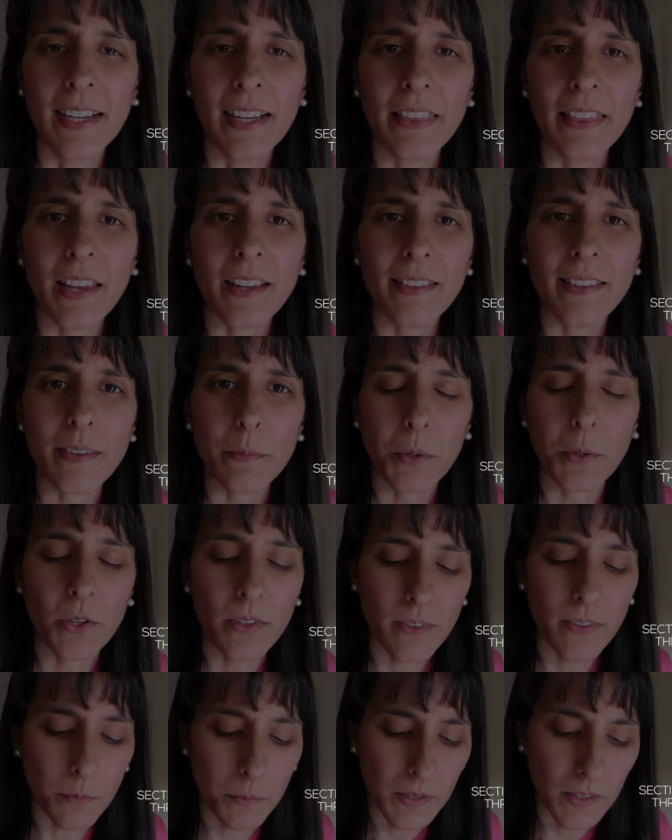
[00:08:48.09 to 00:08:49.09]
and that is the
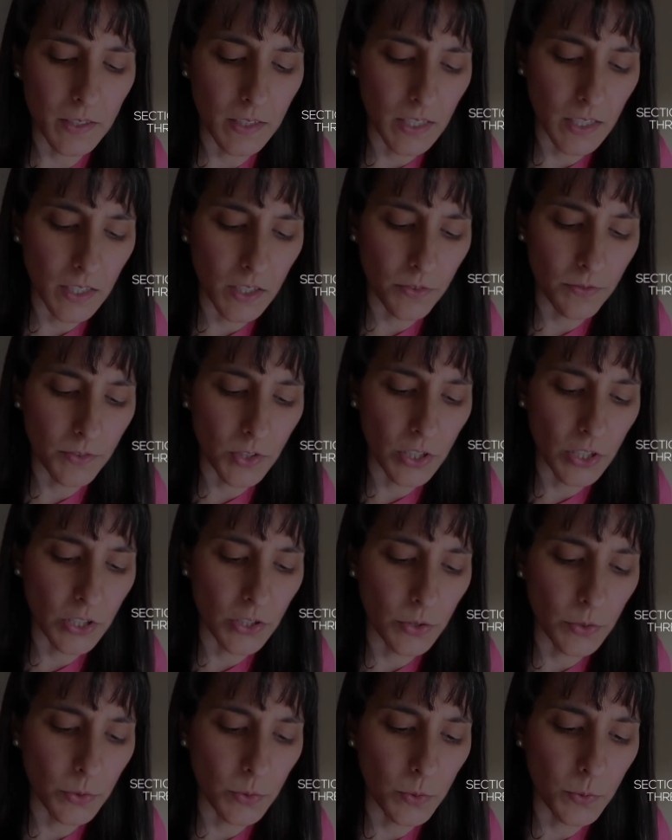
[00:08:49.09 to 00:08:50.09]
possibility of
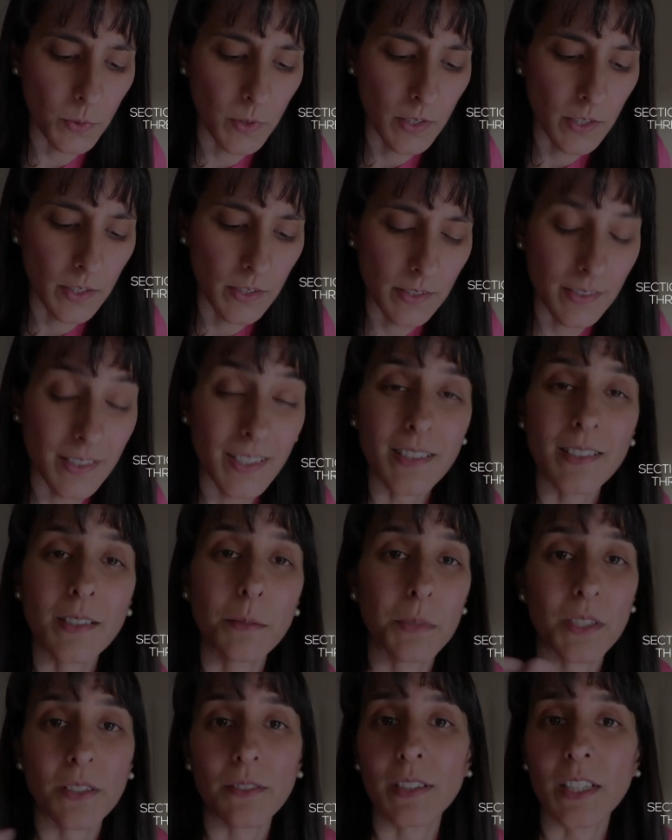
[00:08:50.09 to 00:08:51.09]
new
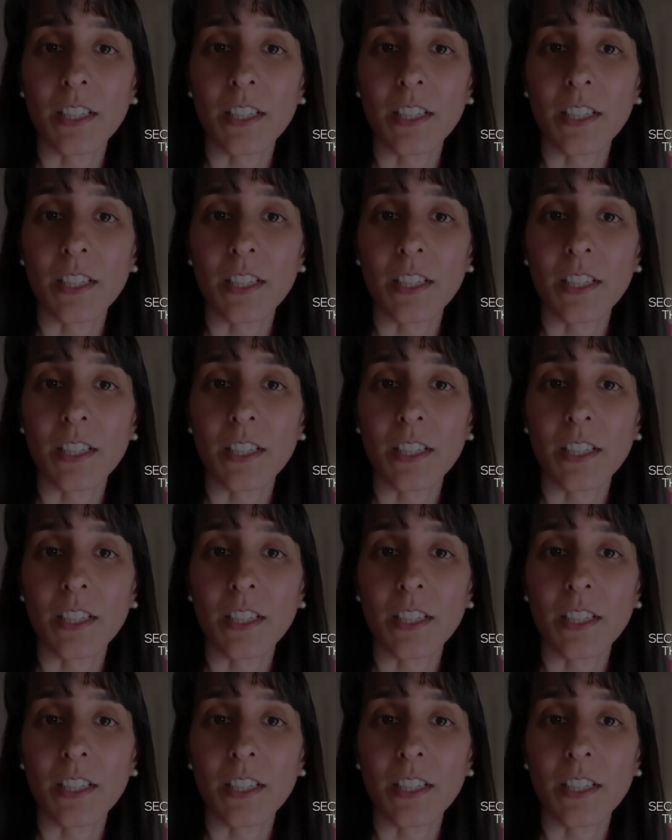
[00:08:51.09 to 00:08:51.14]
systems of